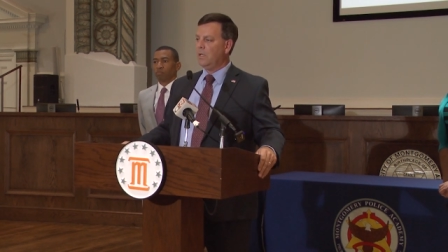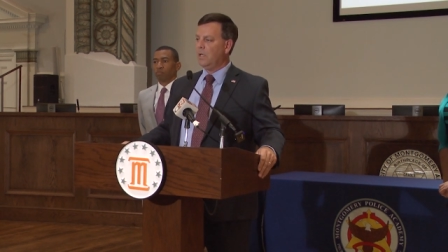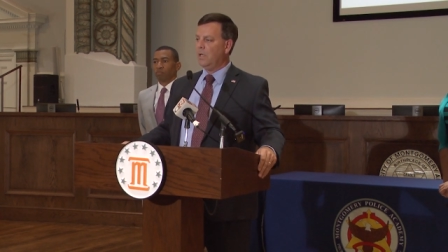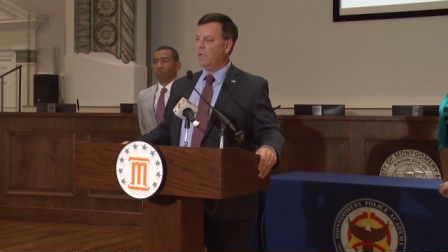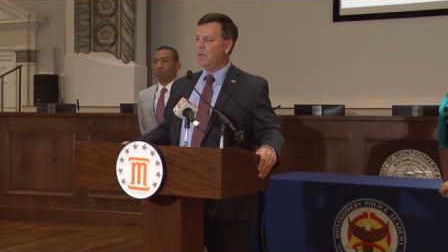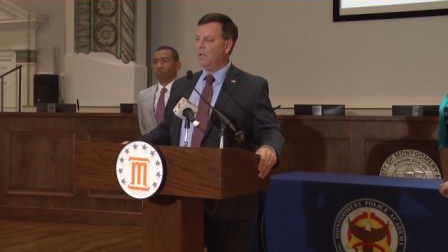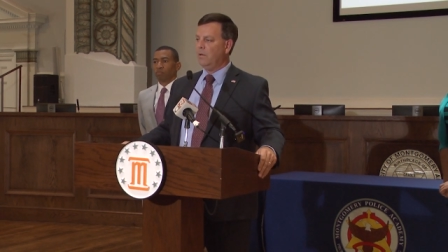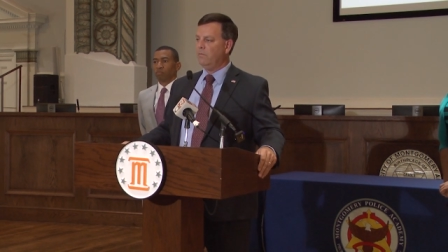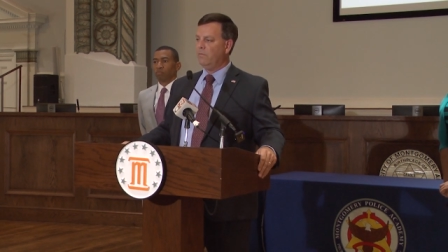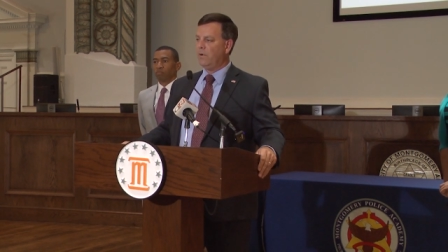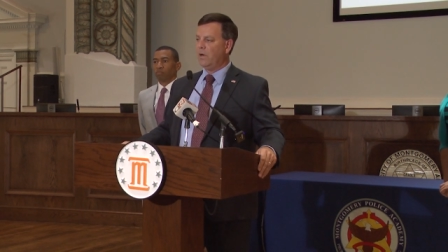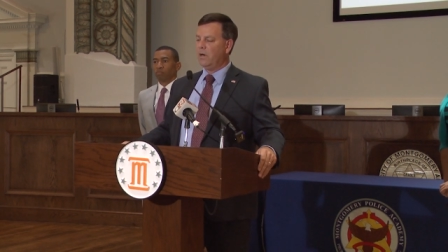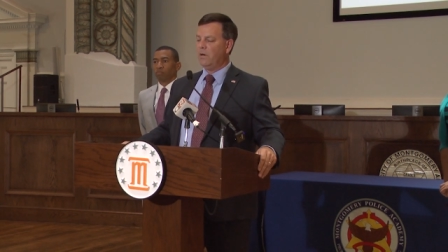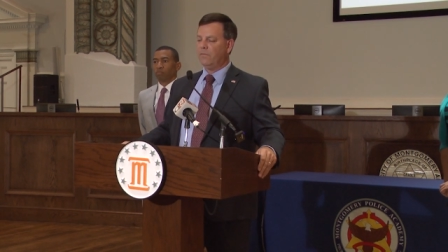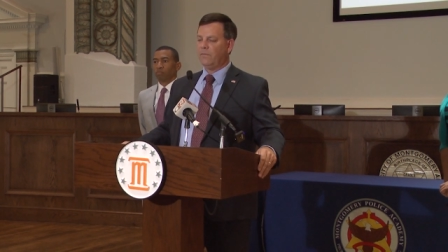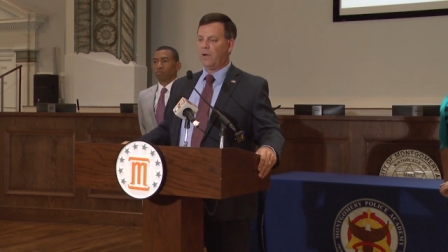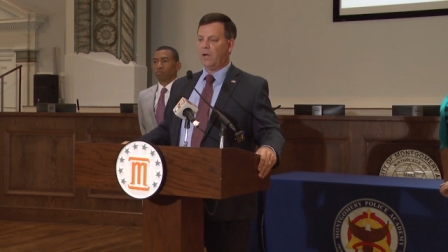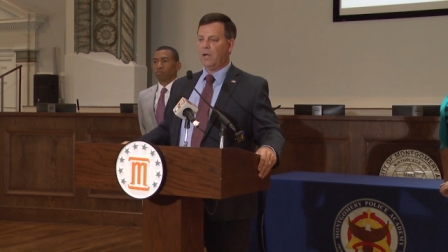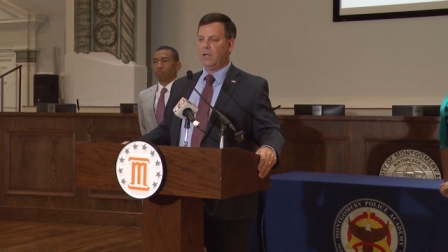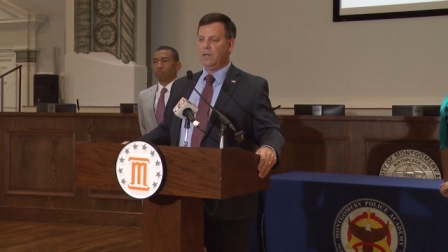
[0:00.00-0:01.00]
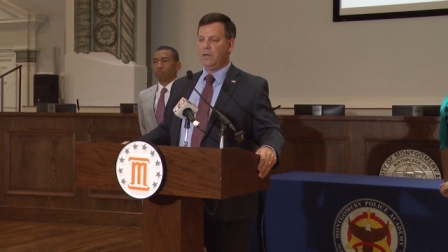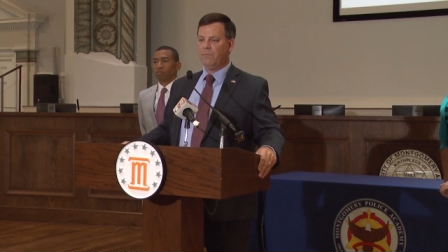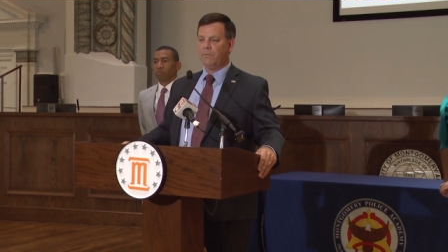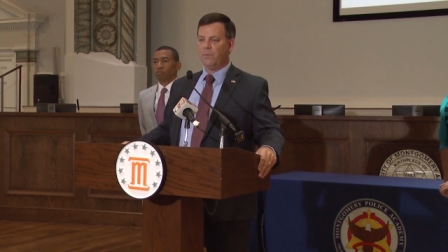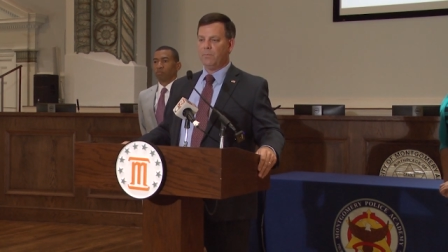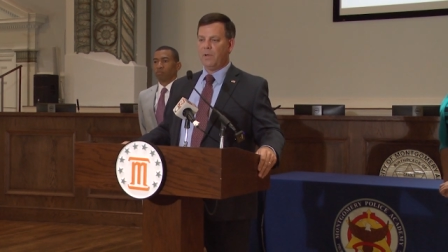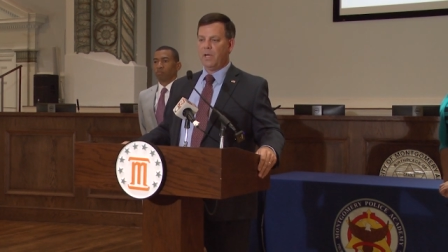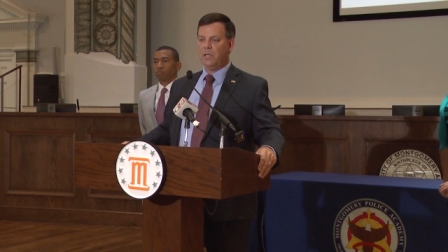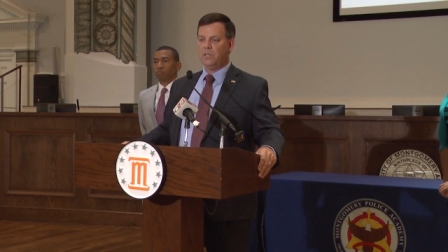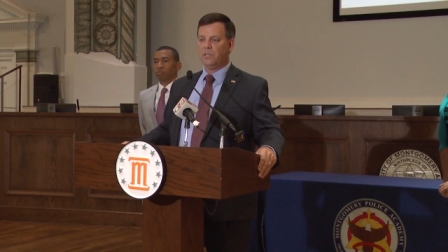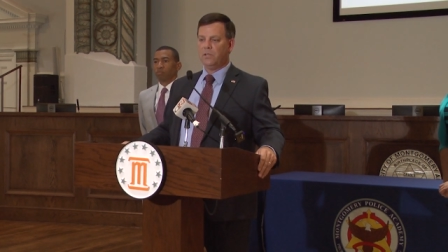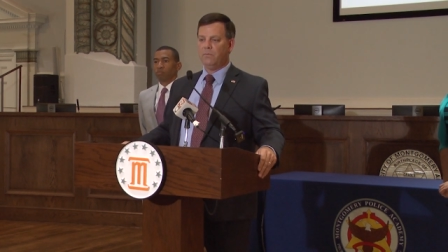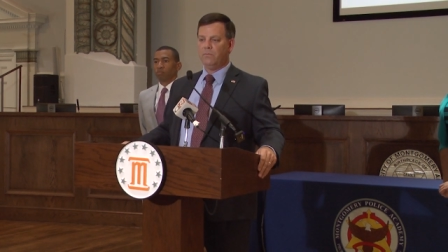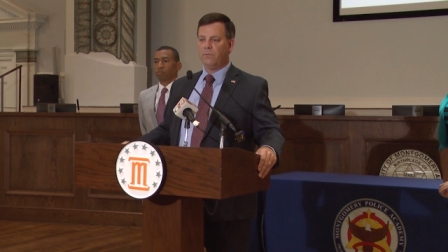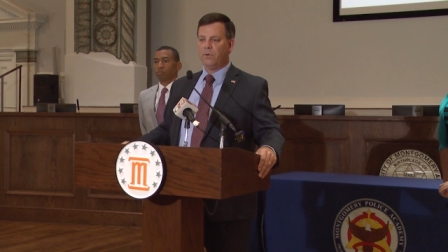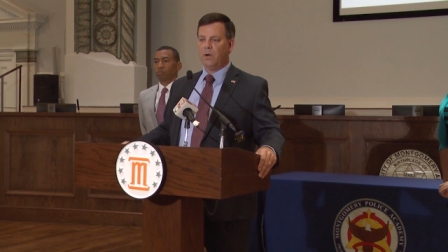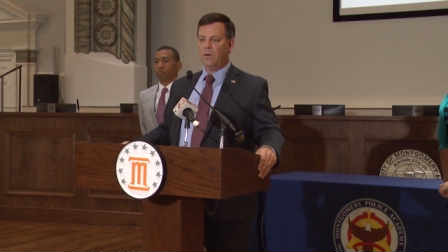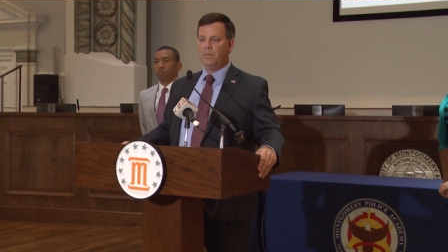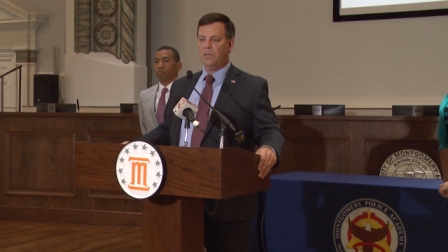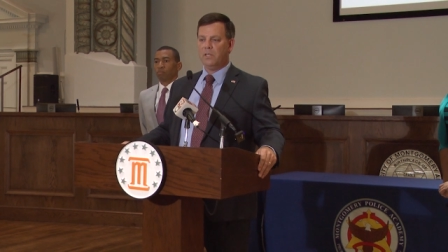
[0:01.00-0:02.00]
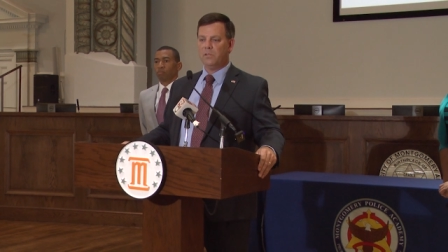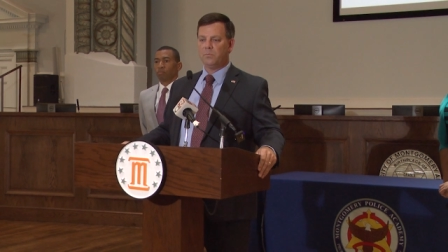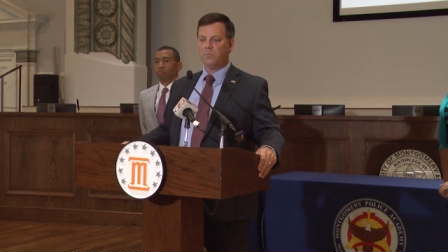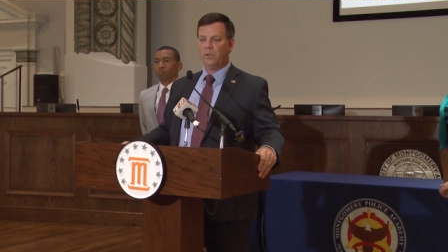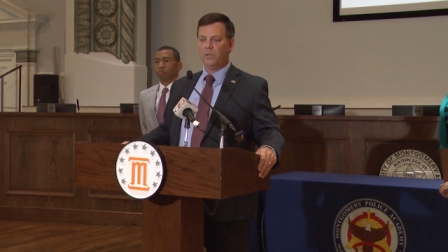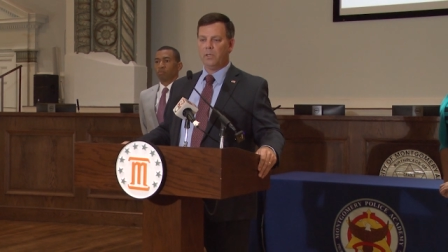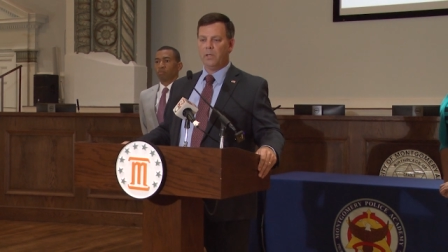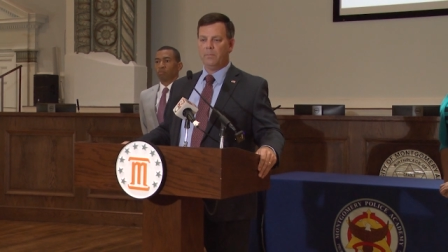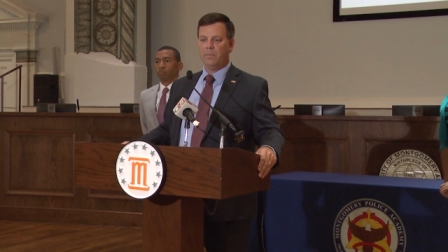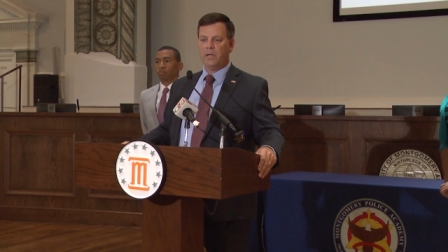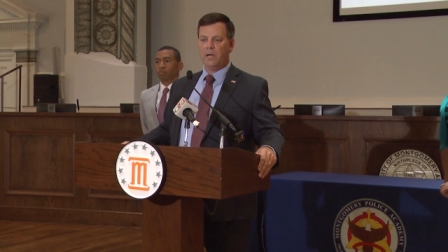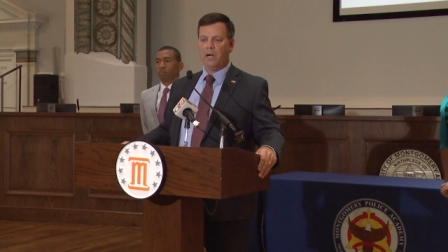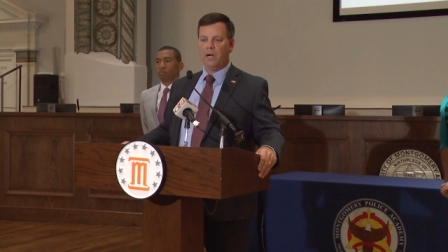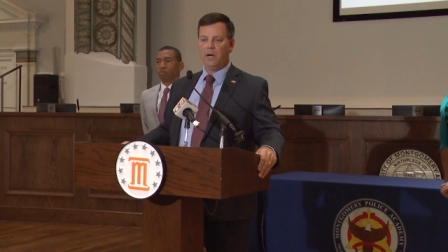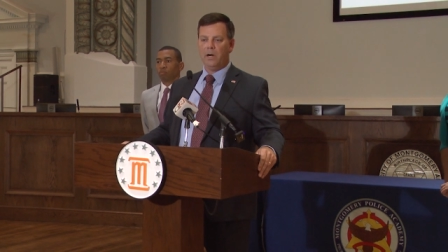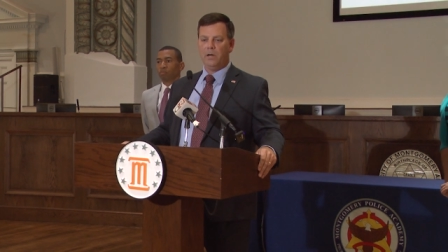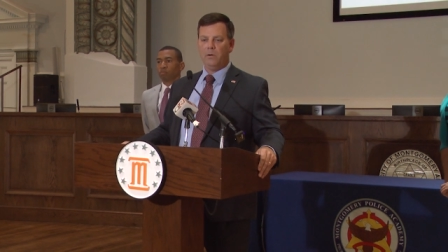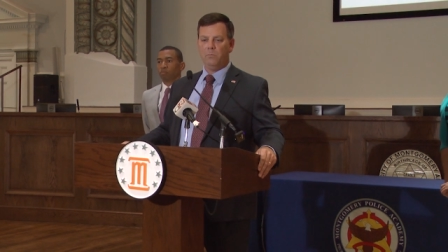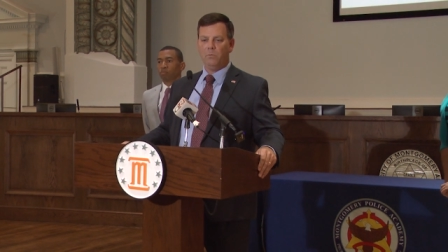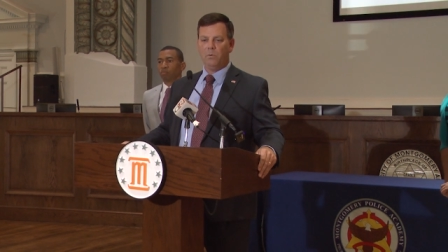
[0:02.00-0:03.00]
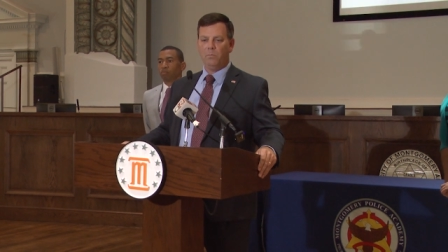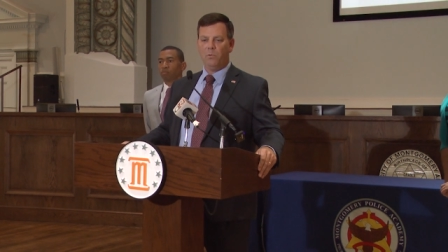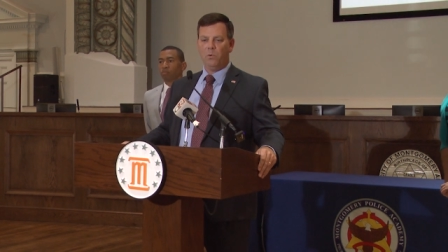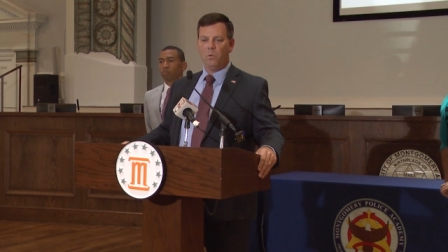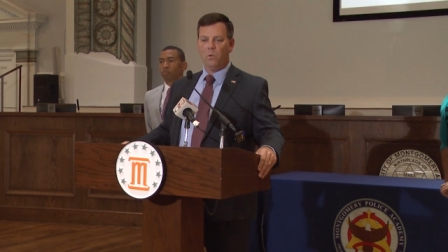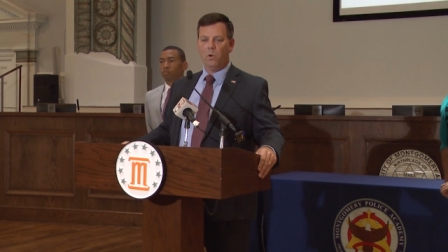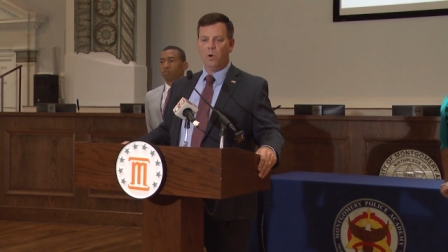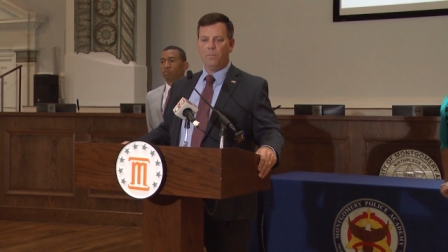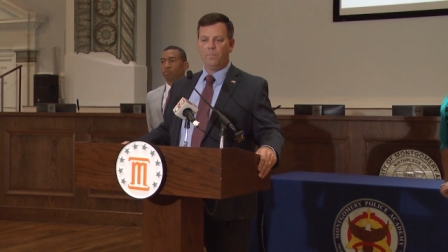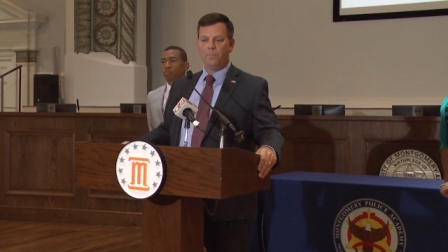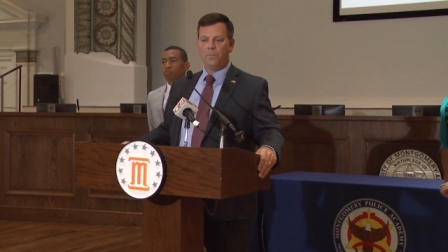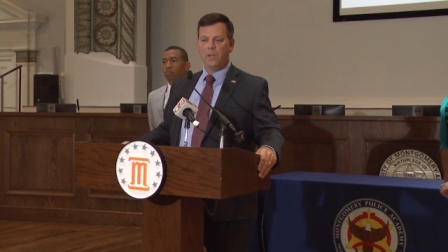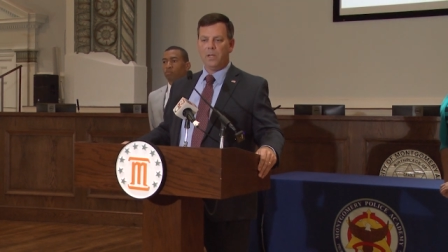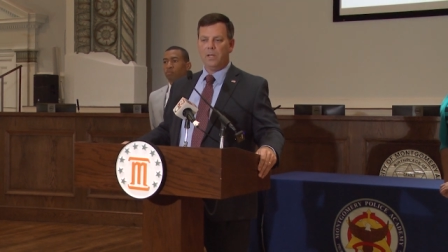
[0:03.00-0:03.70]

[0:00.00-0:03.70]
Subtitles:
and verified information from his preliminary report,